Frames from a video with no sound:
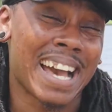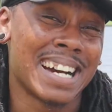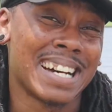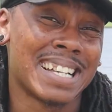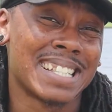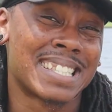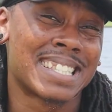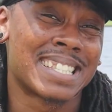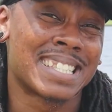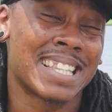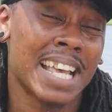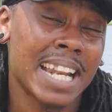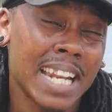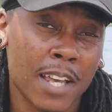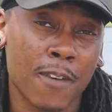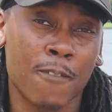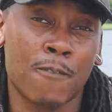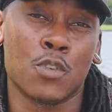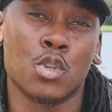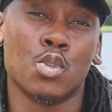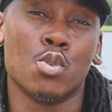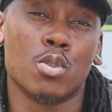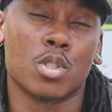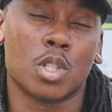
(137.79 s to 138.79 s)
acidic
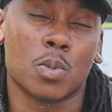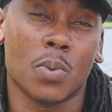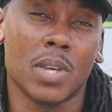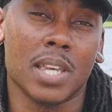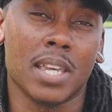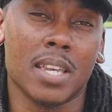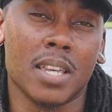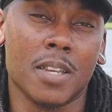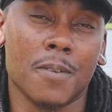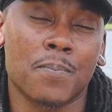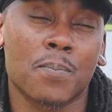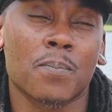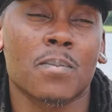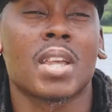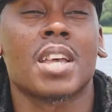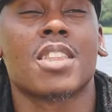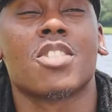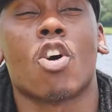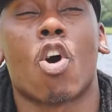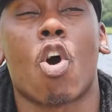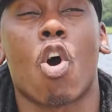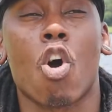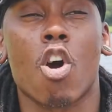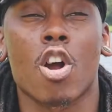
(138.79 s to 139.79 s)
foods we eat,
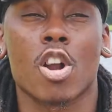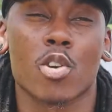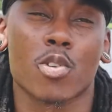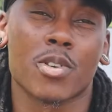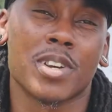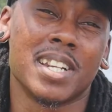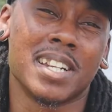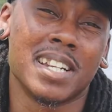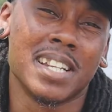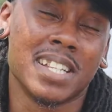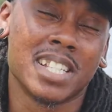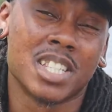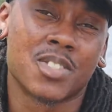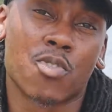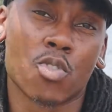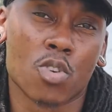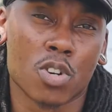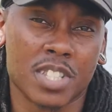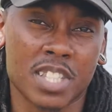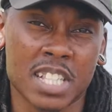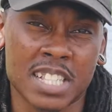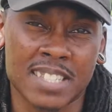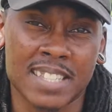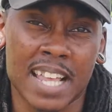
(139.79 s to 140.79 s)
the harder it is for
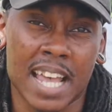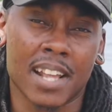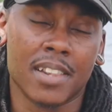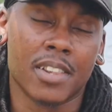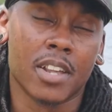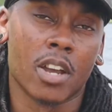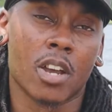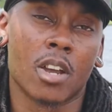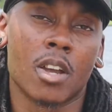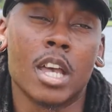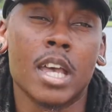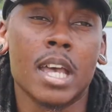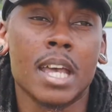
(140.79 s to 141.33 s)
us to stay there.